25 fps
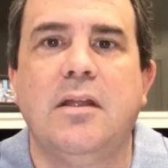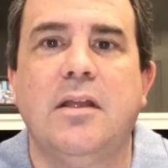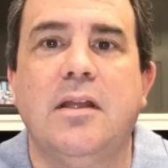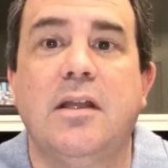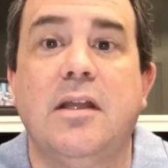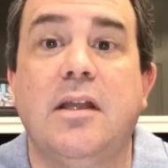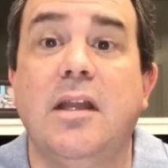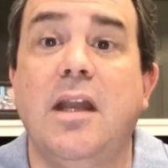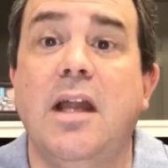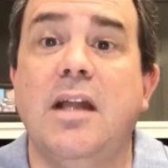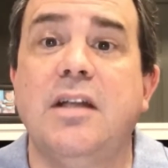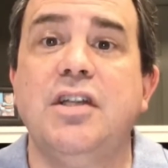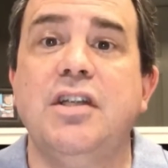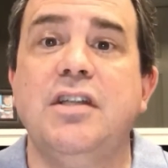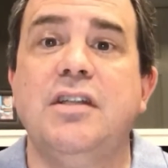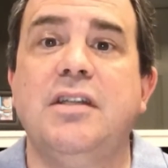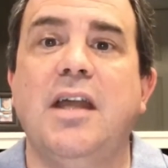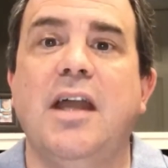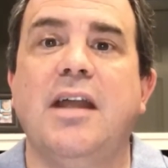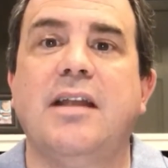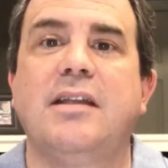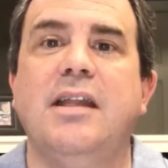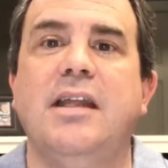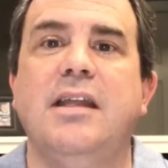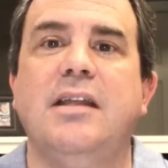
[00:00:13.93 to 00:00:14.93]
Connection
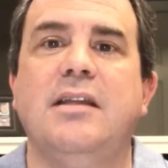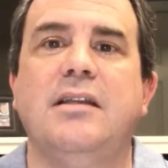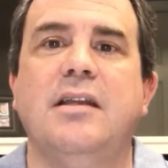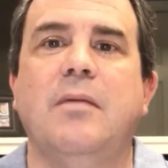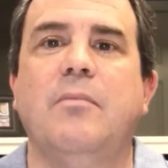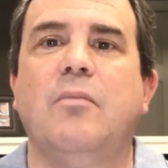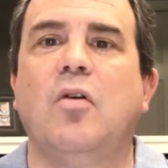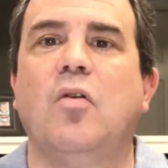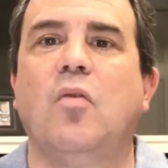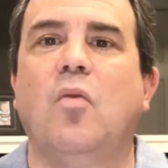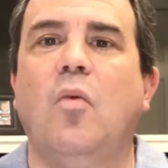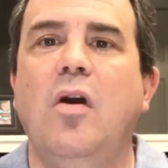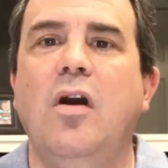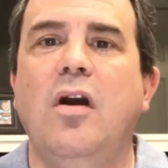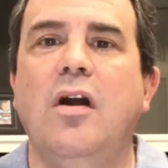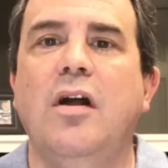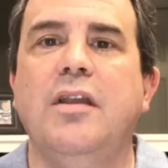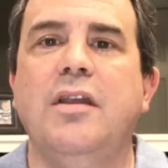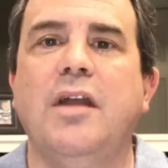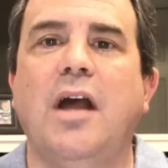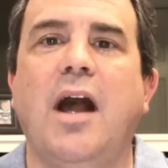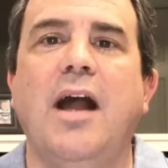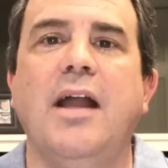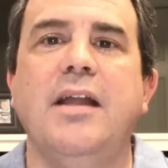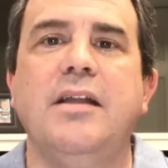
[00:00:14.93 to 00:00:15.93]
technique number
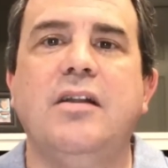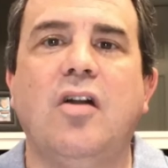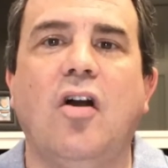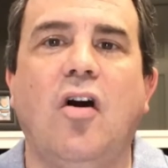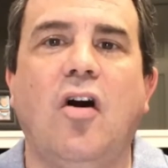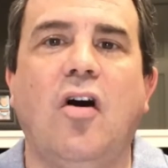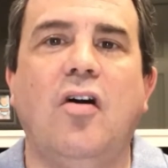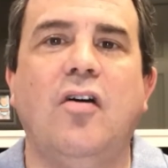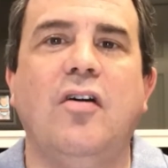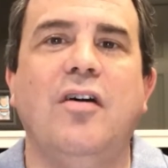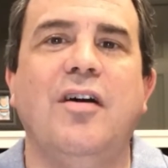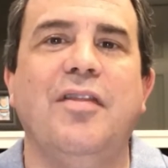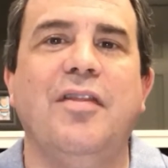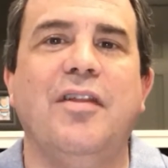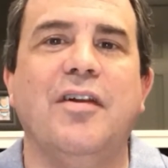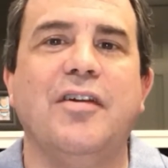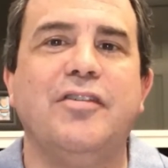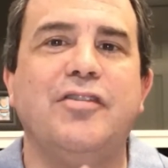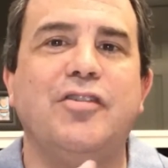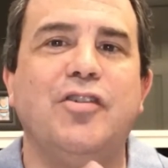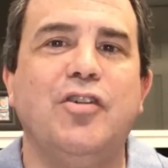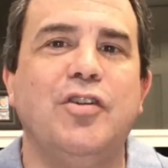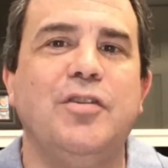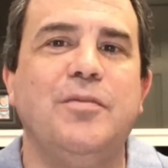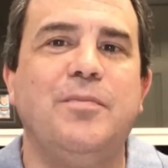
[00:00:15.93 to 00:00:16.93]
1, I call the
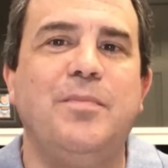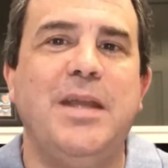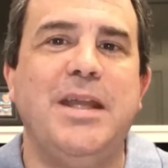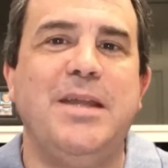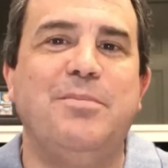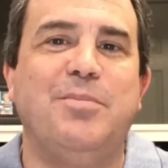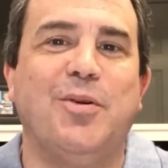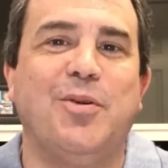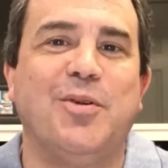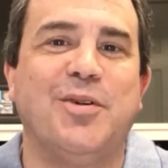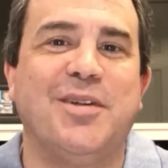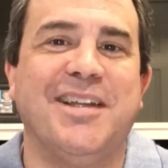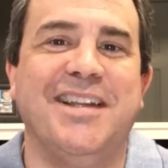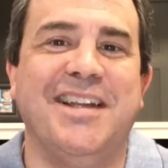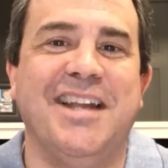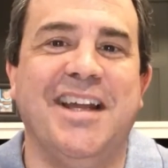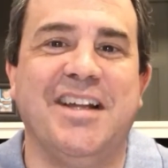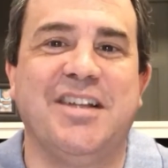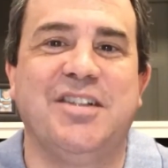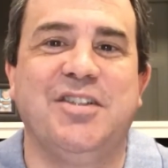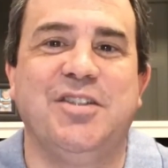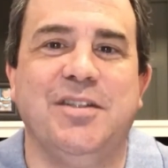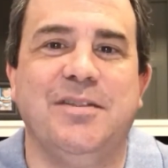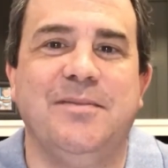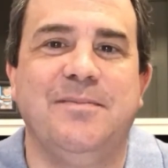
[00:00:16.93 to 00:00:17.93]
good people
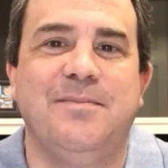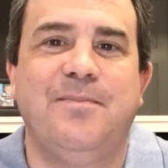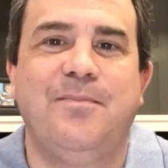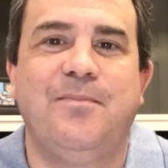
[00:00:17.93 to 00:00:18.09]
connection.